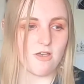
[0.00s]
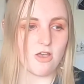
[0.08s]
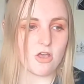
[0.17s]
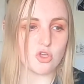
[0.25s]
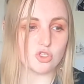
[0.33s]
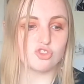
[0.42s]

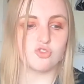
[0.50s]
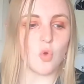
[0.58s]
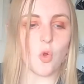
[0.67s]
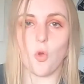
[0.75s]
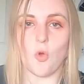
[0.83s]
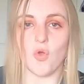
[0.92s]
a
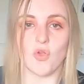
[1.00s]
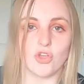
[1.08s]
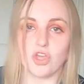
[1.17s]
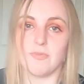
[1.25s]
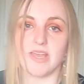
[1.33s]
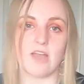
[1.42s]
drawer
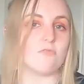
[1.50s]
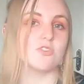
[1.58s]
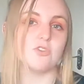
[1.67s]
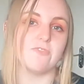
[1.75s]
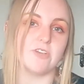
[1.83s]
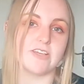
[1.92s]
coming out
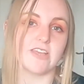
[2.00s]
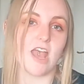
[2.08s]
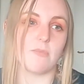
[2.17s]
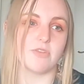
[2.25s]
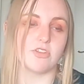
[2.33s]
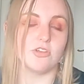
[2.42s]
of a
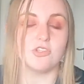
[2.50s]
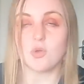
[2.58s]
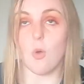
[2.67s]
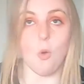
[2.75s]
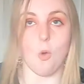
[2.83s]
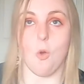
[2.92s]
cabinet,
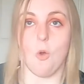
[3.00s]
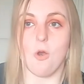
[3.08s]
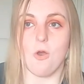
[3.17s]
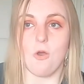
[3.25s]
or